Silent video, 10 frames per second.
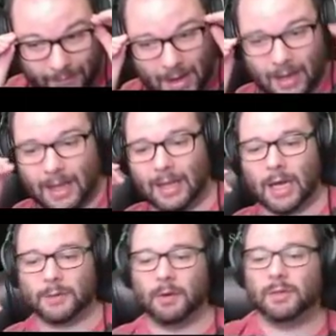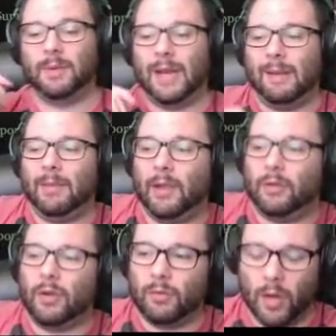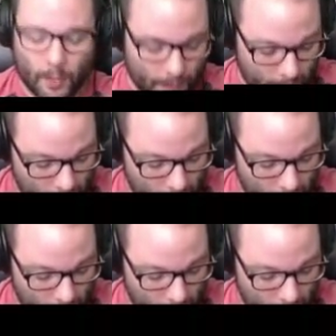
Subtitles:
not had a lot of experience playing Emily or don't know.